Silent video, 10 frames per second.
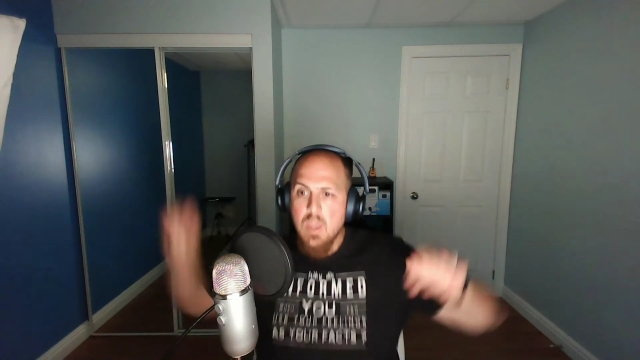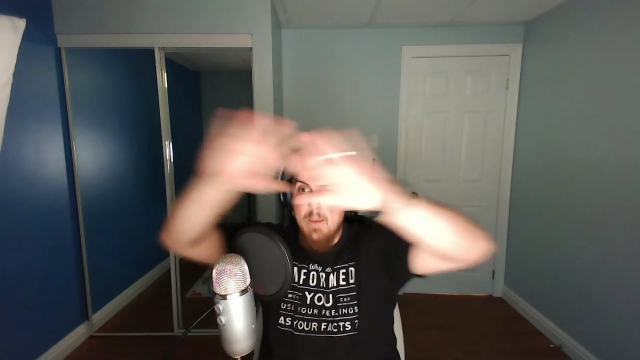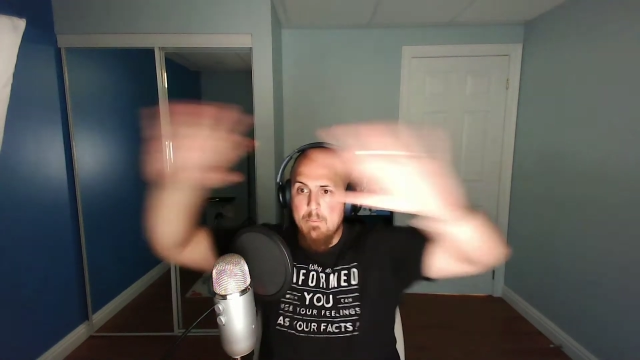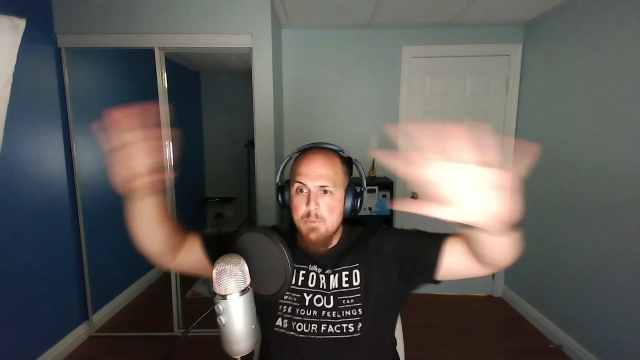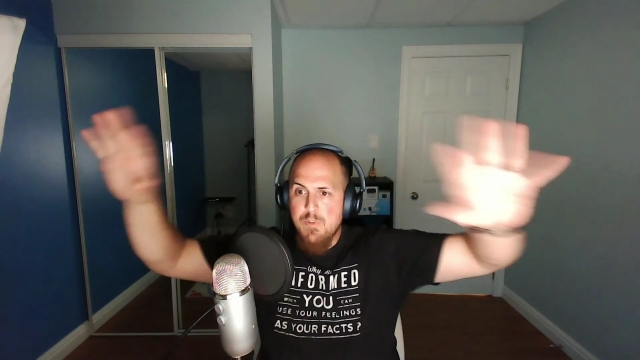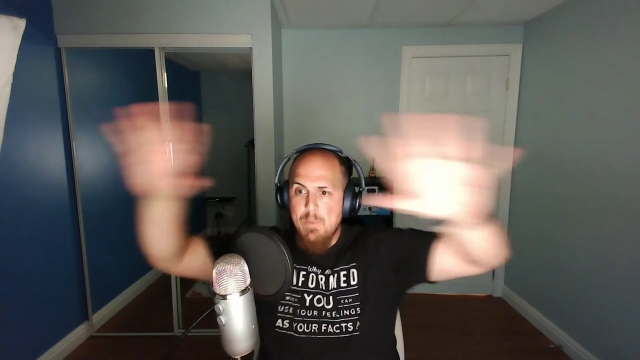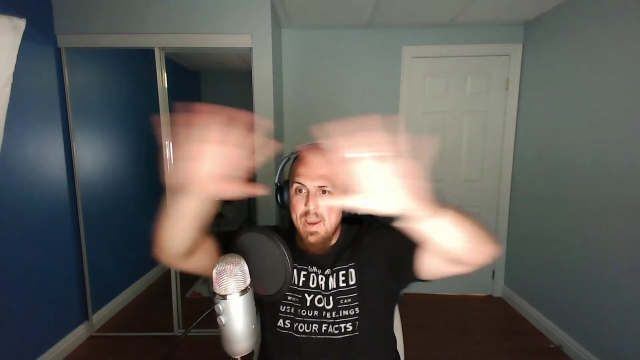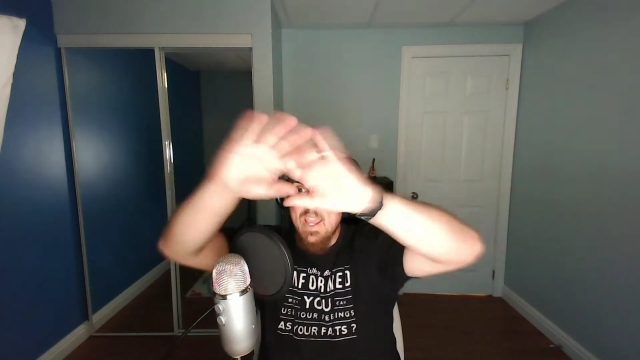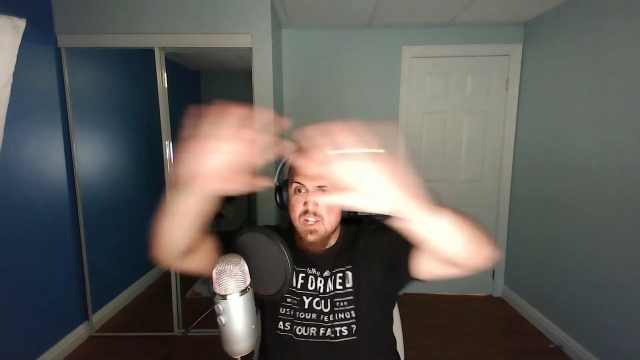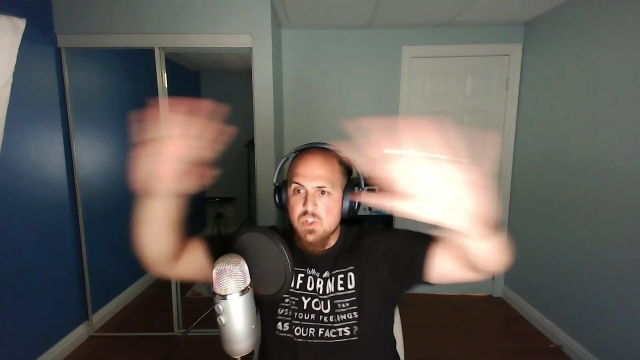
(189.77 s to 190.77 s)
Moving my
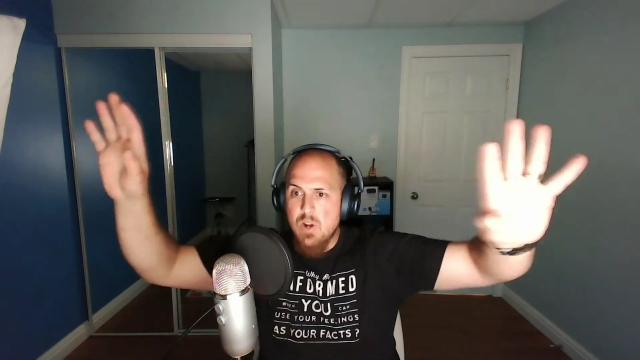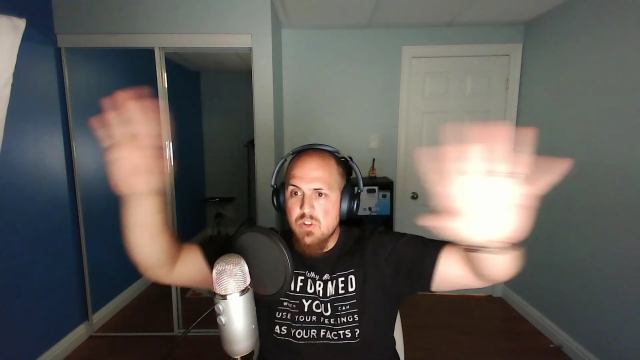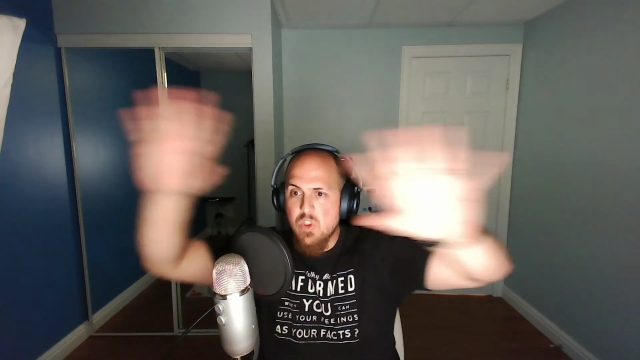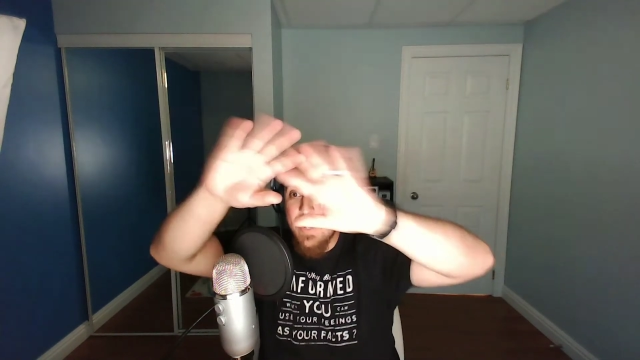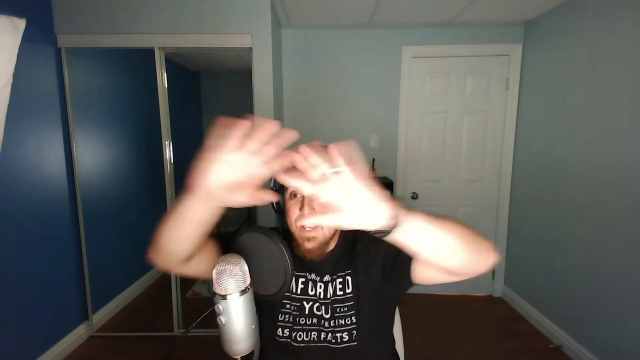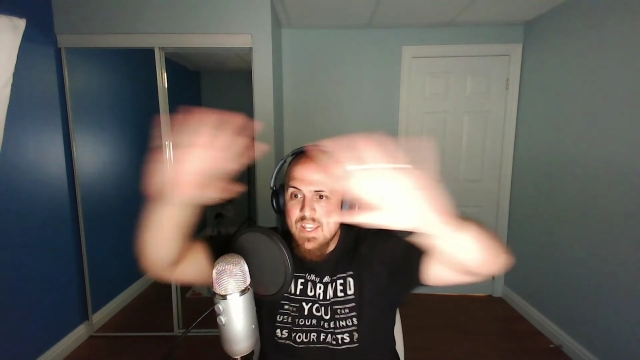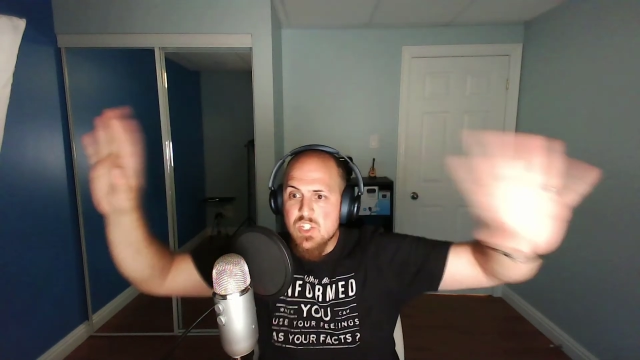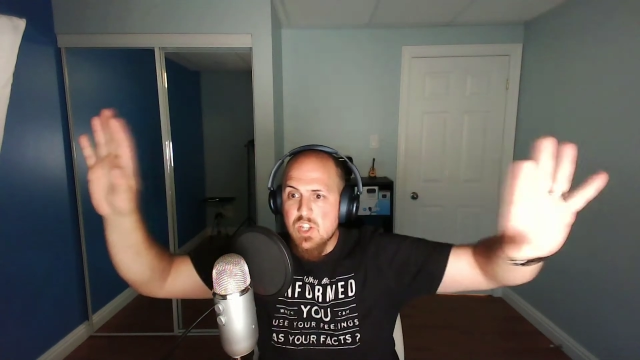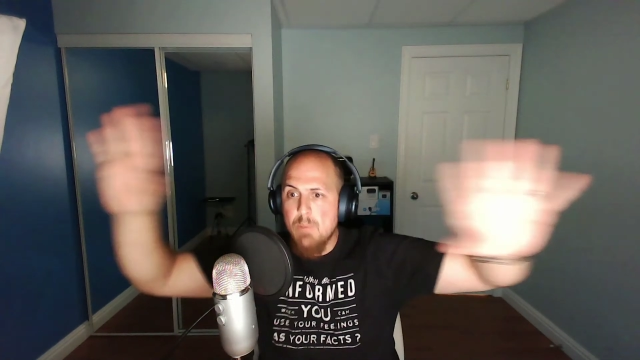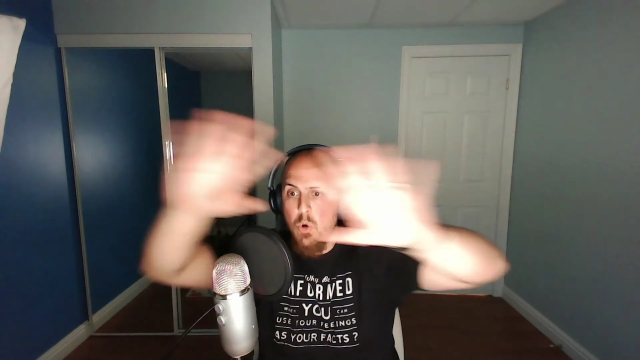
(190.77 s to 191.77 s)
hands around, there is
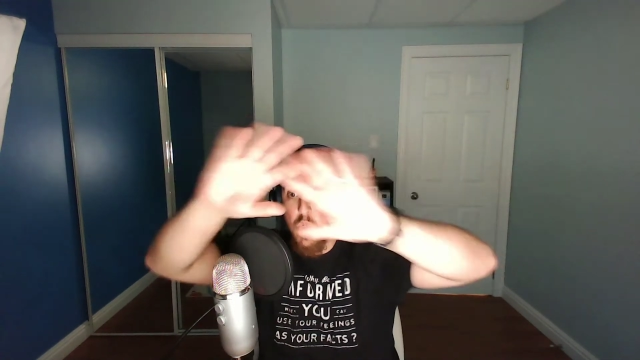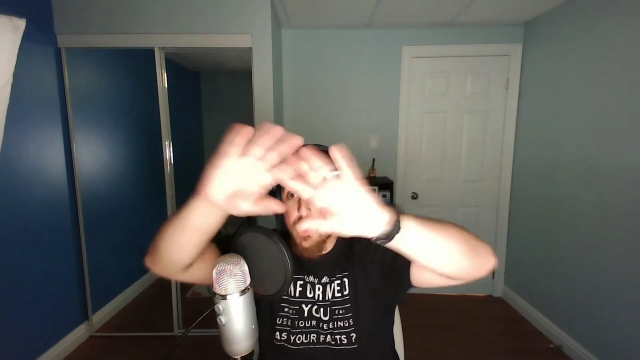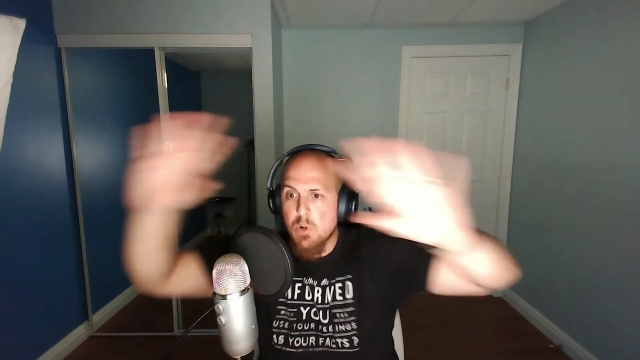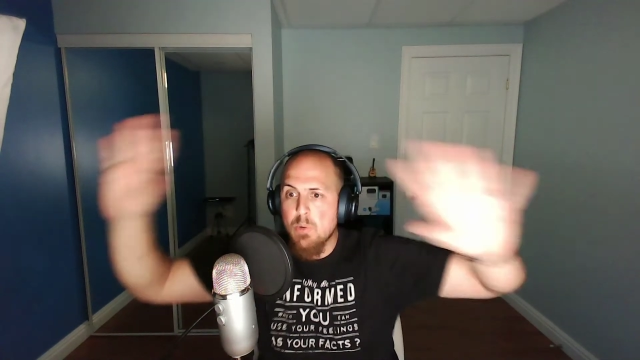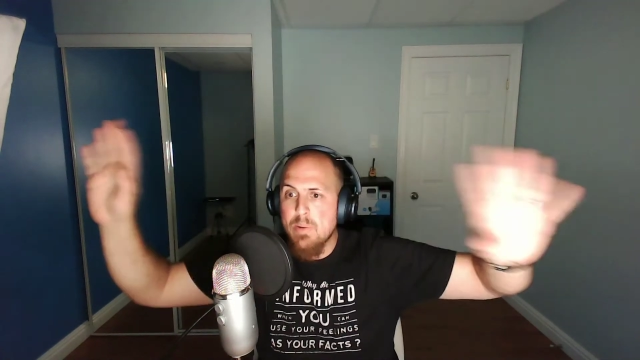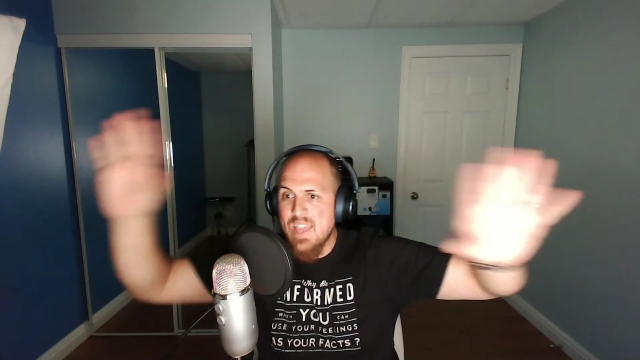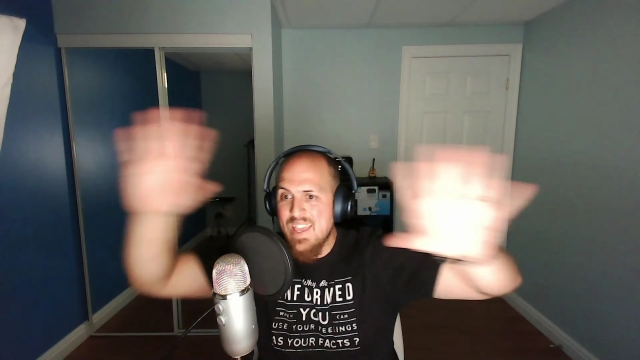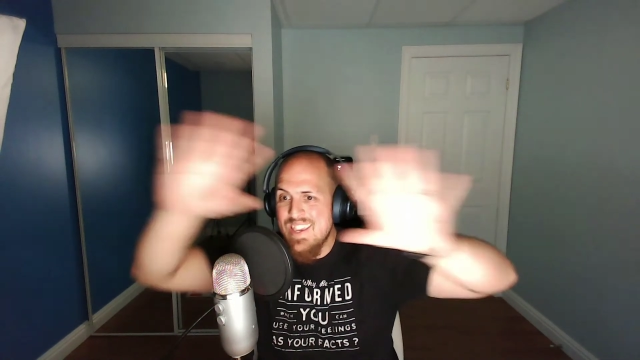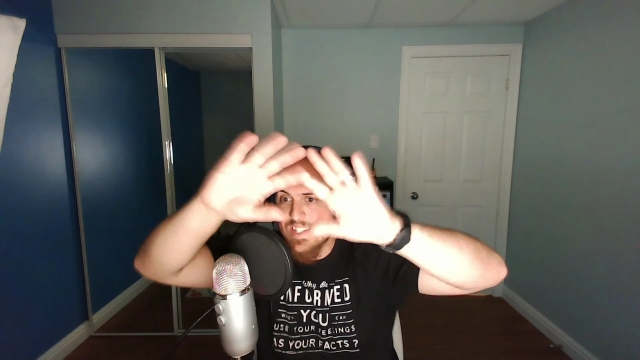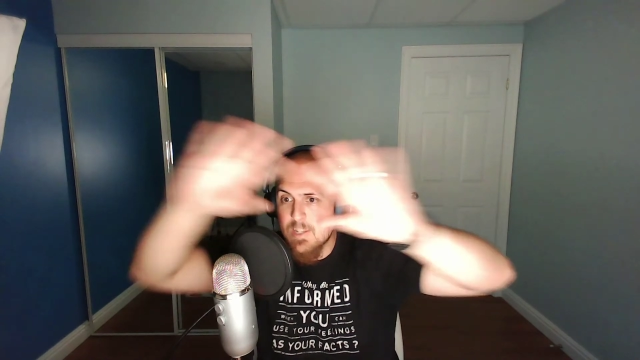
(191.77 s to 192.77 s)
some motion blur, but that
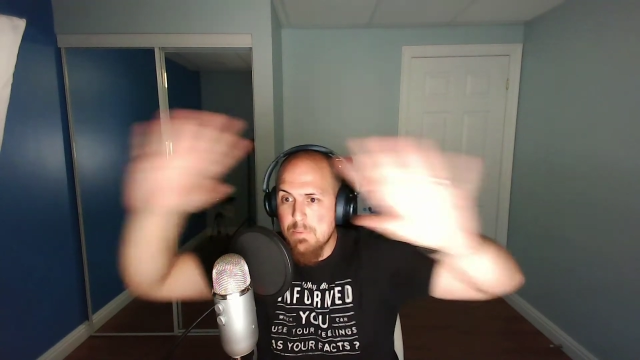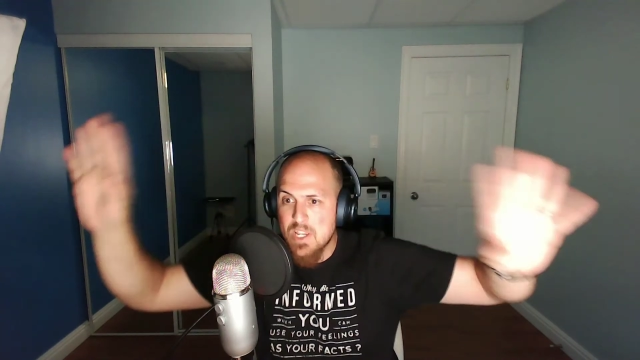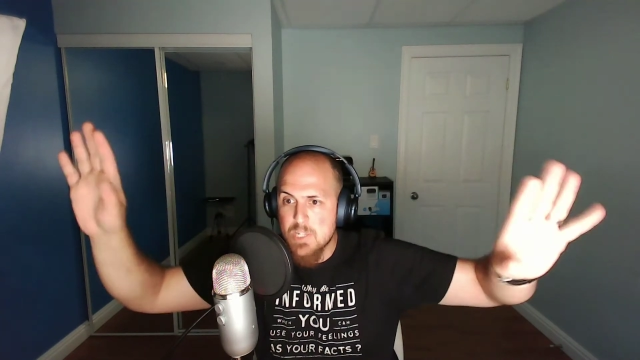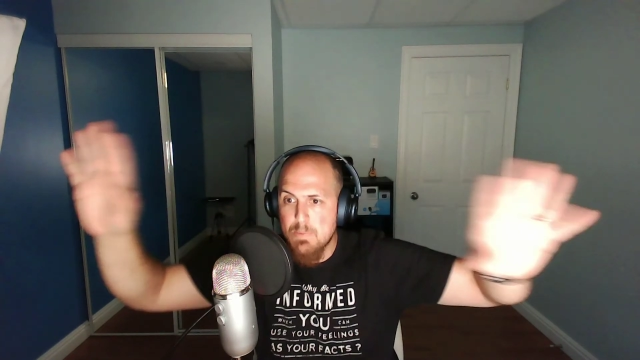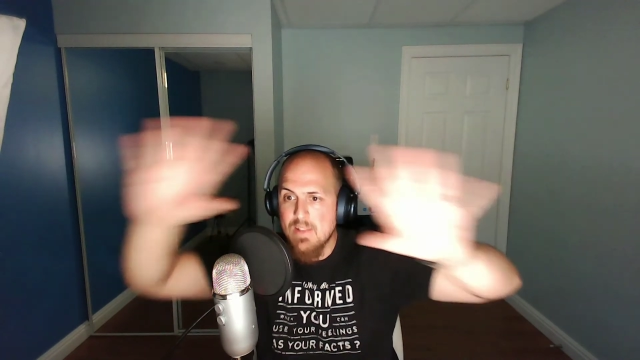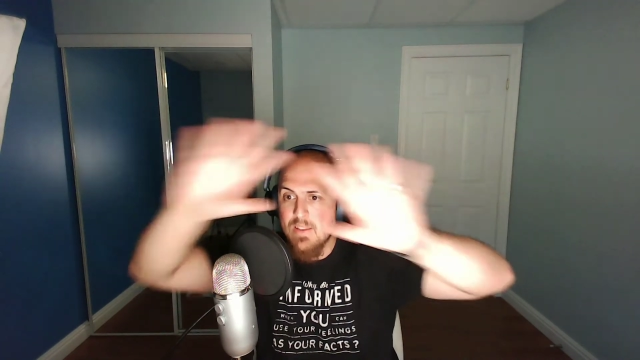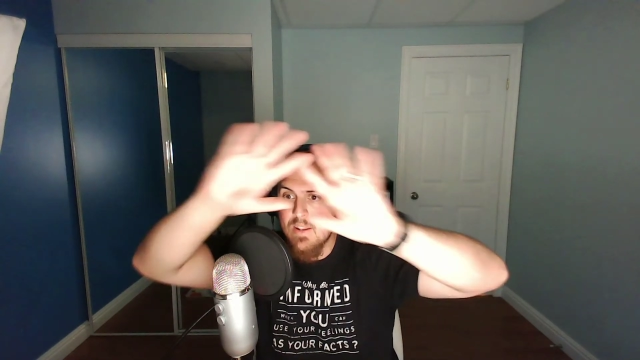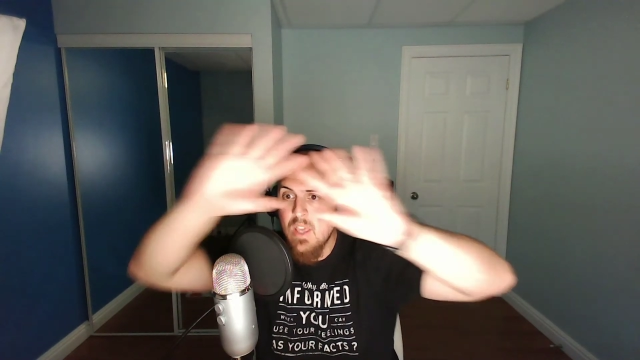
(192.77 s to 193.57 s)
is to be expected,